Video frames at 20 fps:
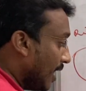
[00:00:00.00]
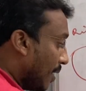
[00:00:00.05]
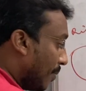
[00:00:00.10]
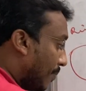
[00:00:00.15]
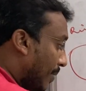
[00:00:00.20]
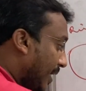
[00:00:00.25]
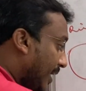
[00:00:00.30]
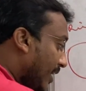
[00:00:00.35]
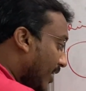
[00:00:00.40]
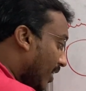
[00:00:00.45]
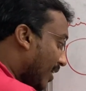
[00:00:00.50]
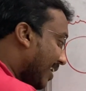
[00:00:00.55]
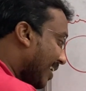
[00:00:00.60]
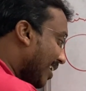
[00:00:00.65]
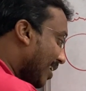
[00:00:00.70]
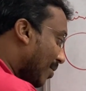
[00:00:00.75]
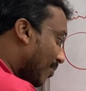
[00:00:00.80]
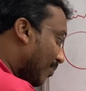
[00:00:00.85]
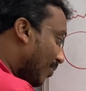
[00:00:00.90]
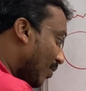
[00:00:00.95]
But here
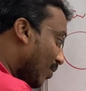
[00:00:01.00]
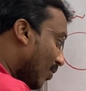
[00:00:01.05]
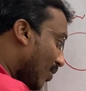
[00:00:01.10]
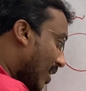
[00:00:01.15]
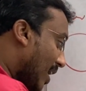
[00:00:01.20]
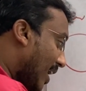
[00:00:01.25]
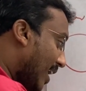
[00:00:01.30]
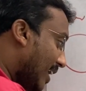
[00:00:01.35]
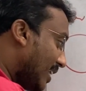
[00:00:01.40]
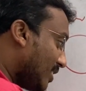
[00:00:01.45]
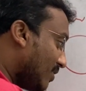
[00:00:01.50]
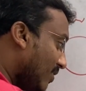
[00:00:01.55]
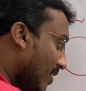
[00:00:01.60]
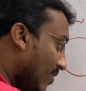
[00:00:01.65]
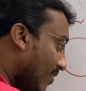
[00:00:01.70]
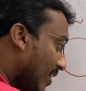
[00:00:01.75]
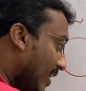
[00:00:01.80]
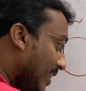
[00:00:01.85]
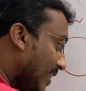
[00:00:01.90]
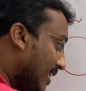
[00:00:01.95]
blue color's
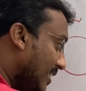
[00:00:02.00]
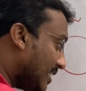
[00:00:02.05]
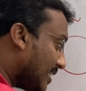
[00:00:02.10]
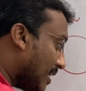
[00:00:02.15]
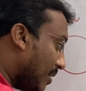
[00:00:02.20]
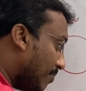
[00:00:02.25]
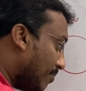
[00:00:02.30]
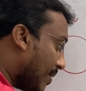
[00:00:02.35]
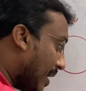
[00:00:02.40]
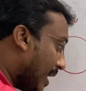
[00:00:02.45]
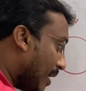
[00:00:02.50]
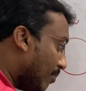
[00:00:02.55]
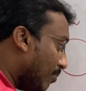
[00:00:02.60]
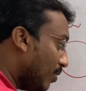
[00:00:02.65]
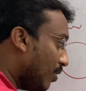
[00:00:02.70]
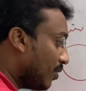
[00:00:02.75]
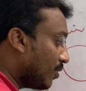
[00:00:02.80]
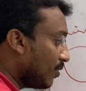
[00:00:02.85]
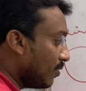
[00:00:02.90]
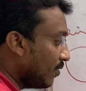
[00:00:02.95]
wavelength is
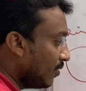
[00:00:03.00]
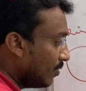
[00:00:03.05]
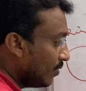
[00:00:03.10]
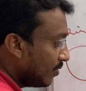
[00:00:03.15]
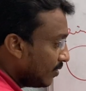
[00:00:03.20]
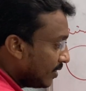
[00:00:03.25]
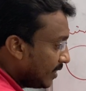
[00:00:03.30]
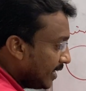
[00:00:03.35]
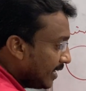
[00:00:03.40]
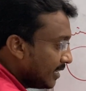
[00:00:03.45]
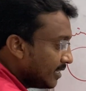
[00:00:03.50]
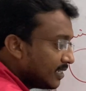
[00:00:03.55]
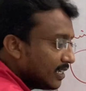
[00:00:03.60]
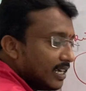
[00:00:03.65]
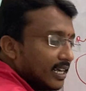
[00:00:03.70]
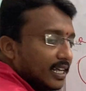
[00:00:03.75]
comparable to this,